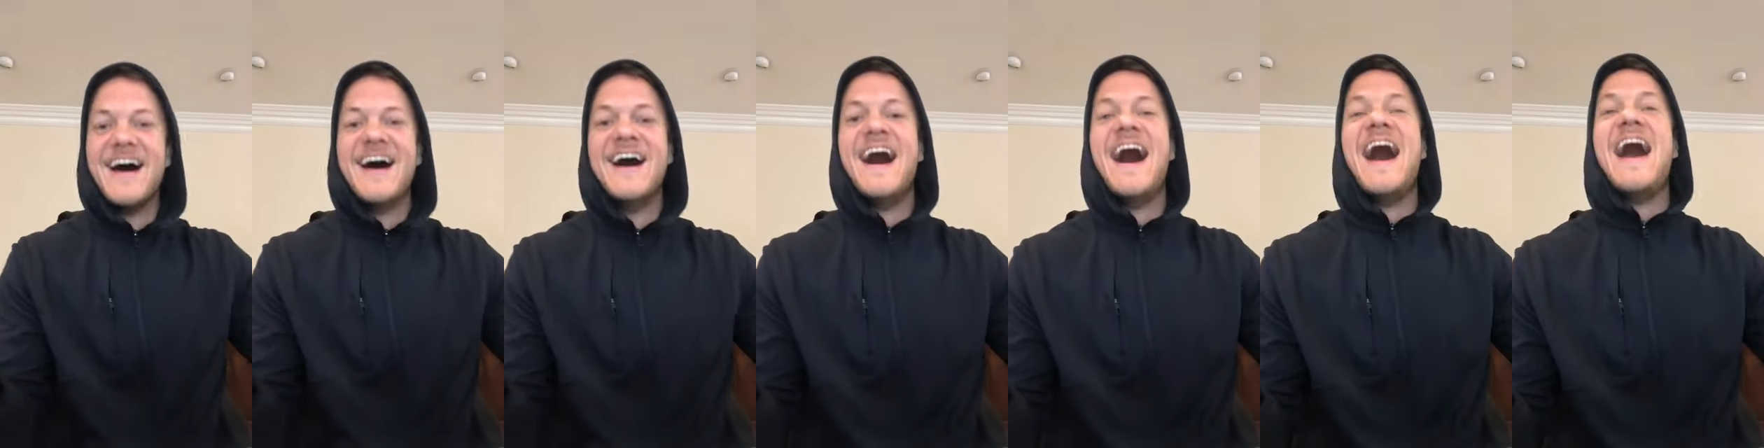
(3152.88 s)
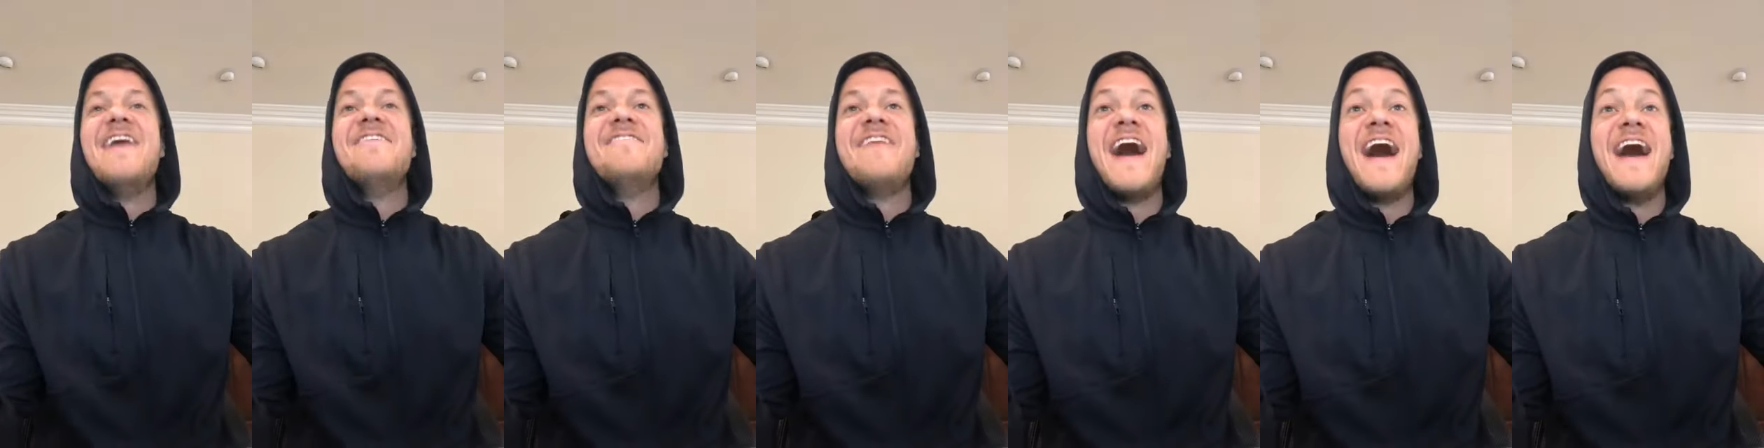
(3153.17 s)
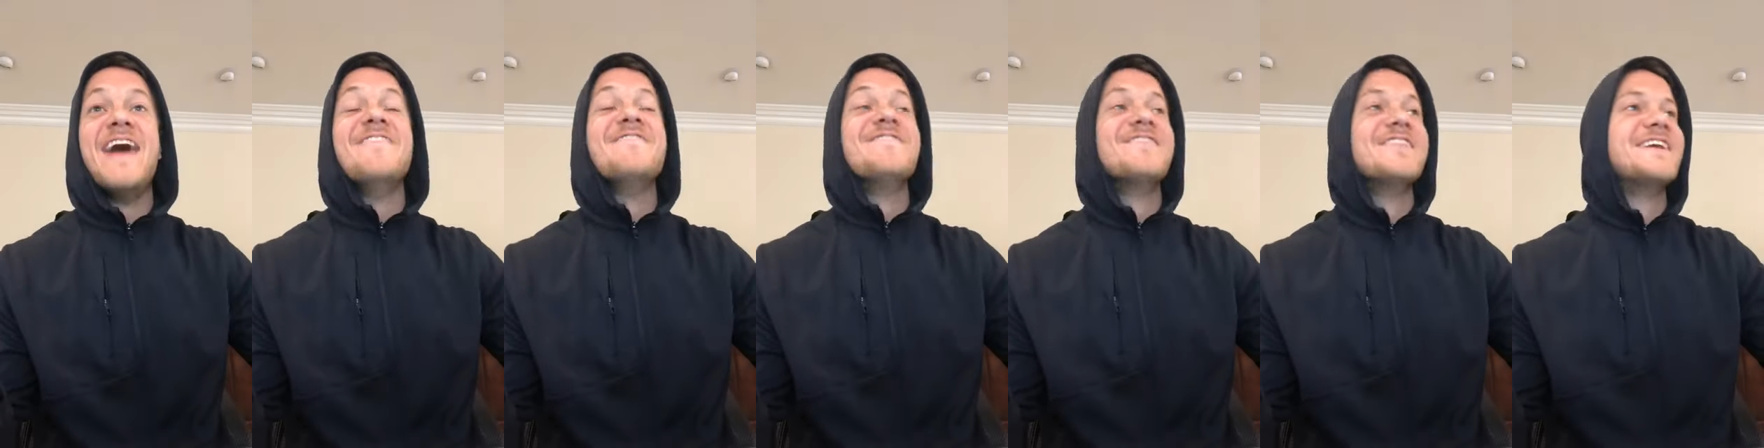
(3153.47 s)

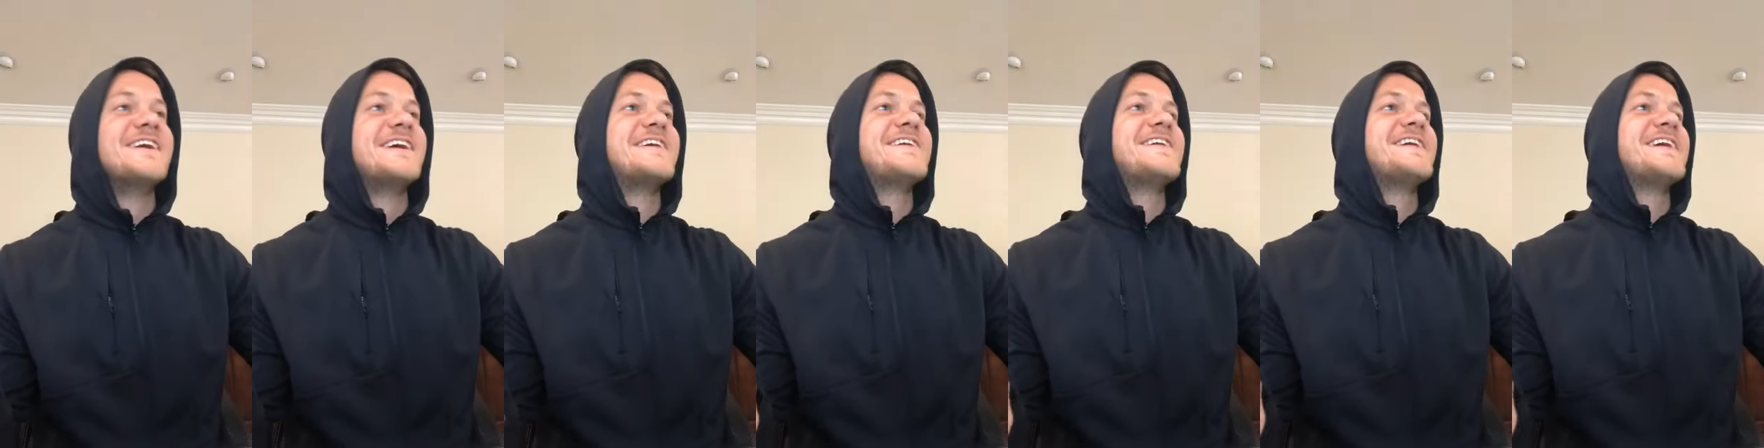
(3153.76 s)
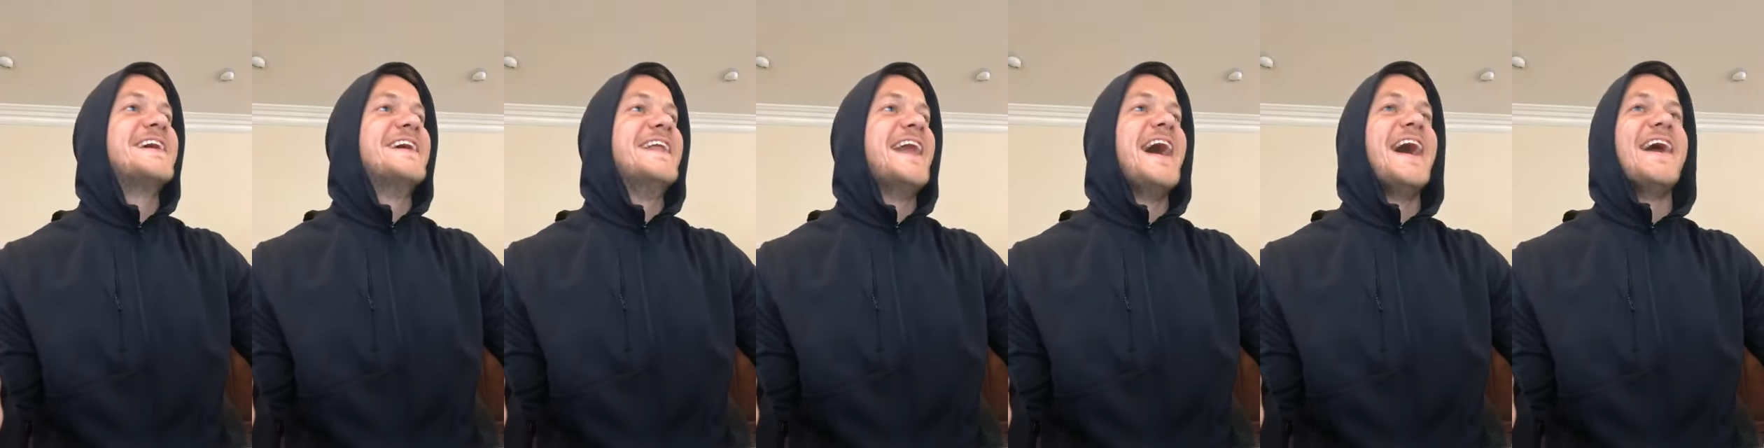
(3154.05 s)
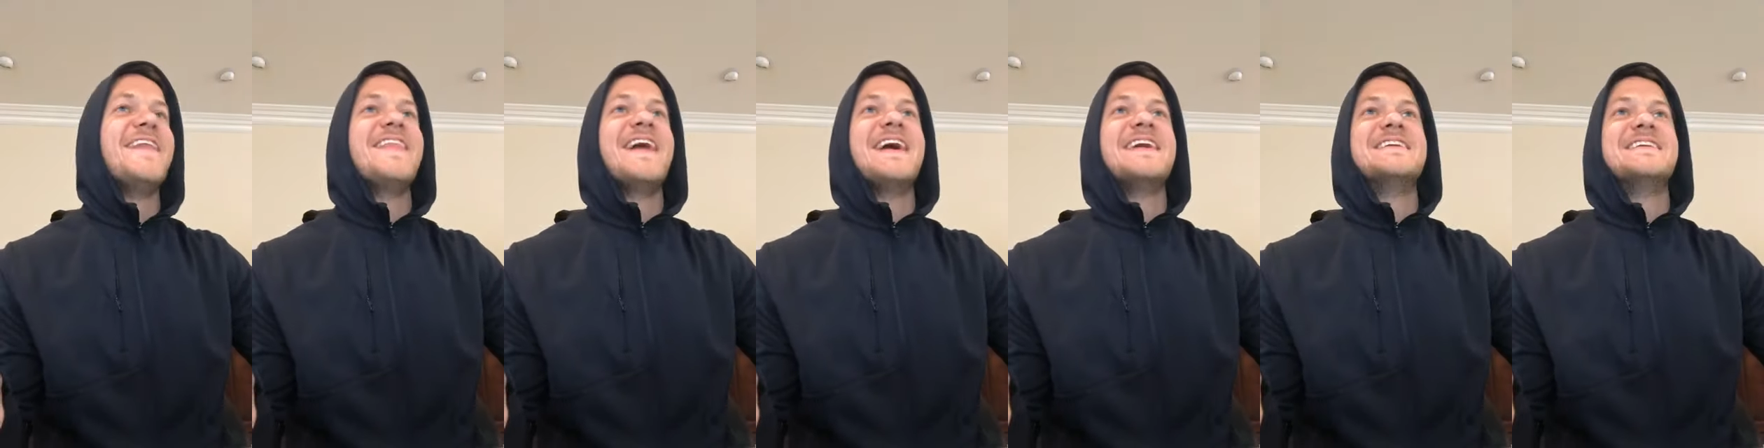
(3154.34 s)
I'm literally gonna
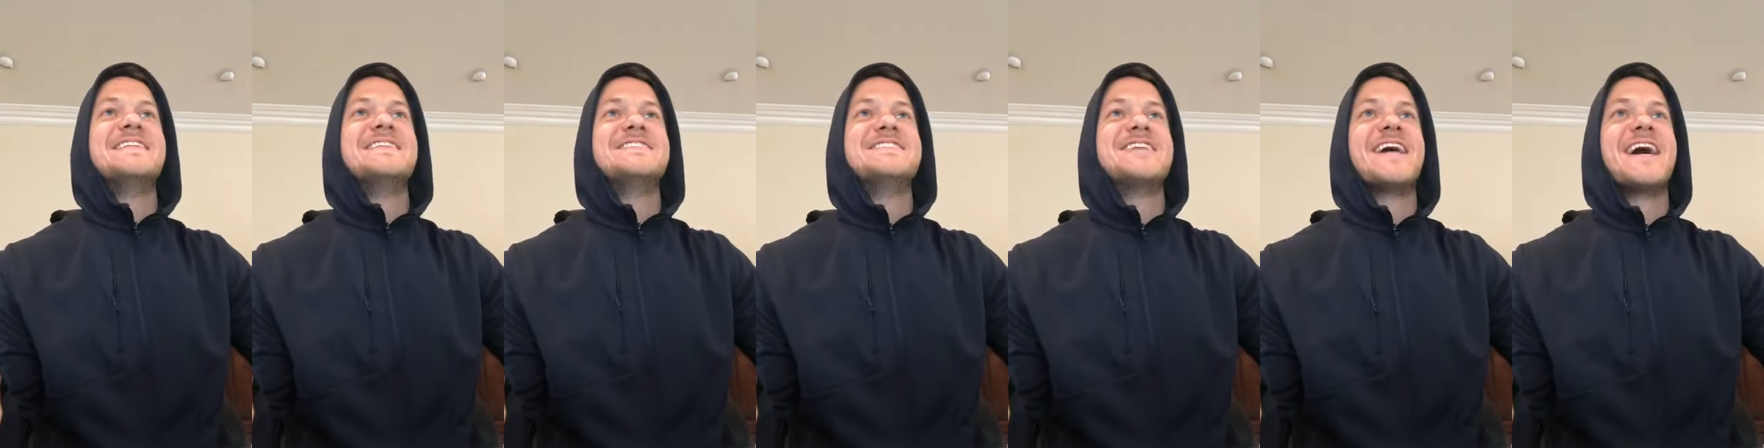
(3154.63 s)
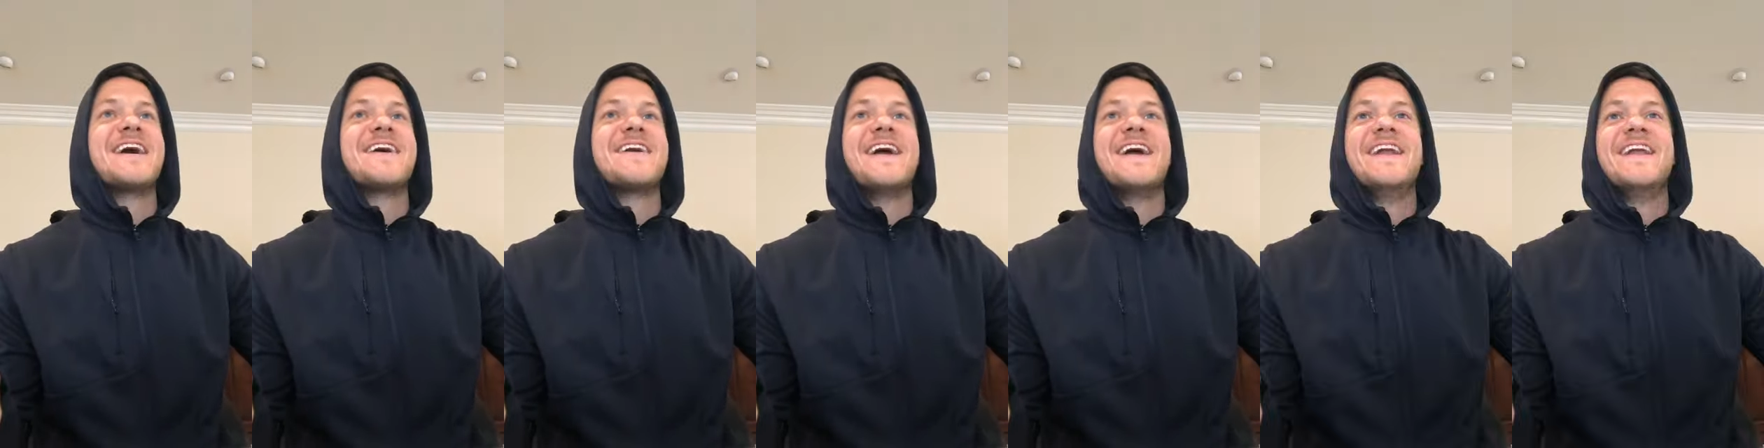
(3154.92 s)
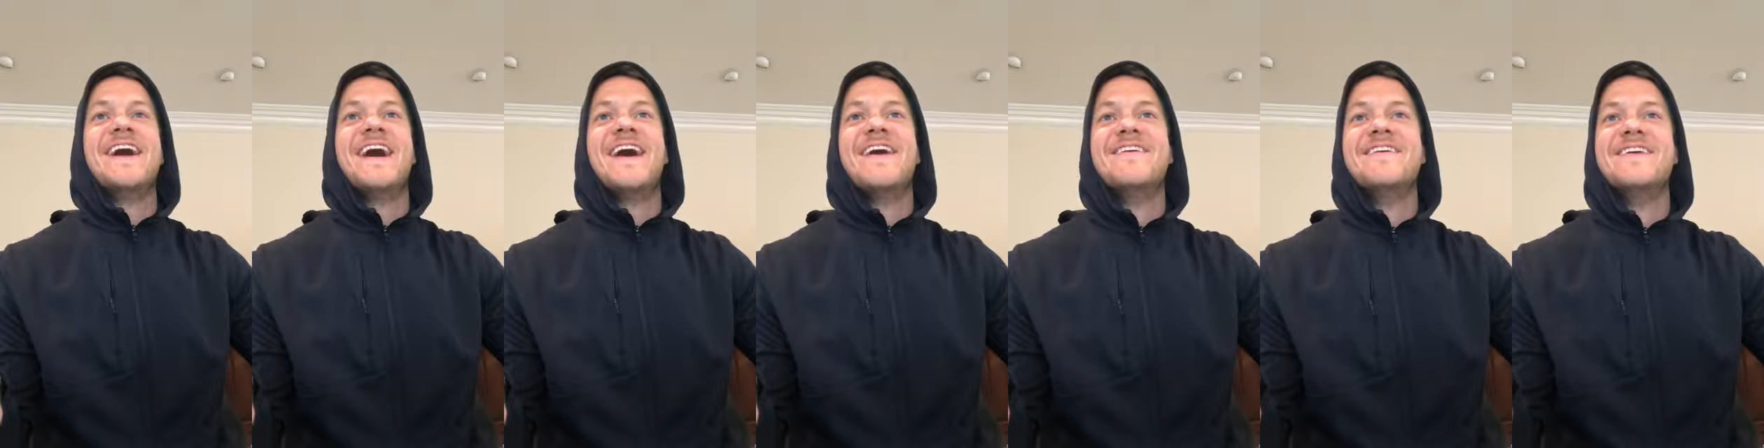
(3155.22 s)
add that to the track right
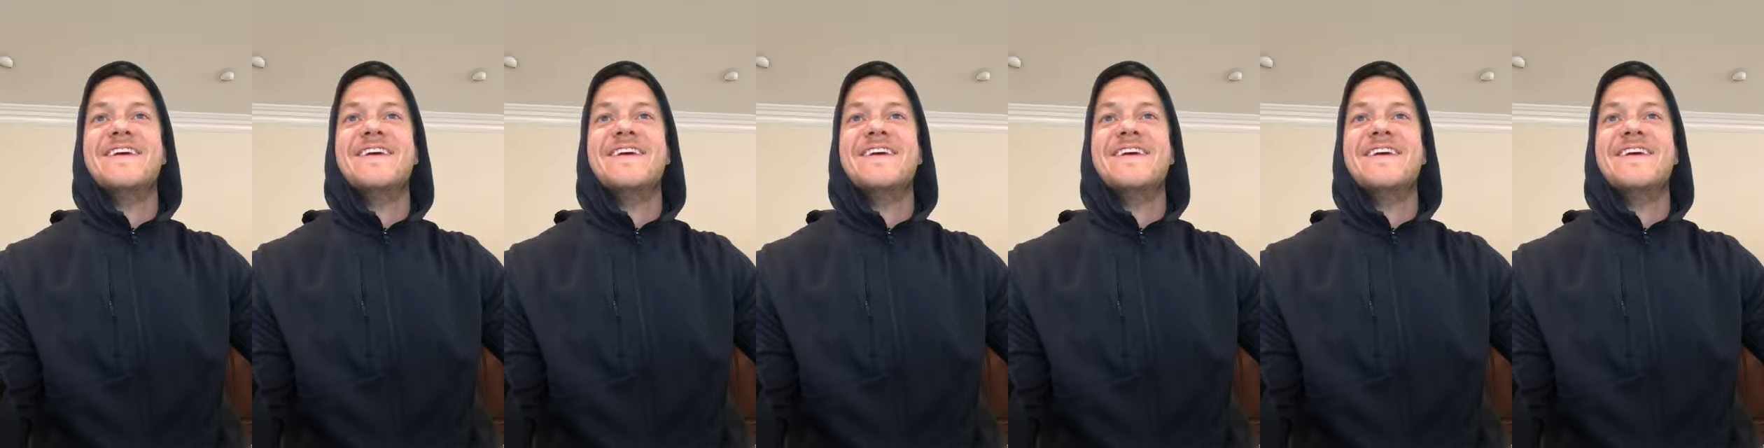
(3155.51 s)
now.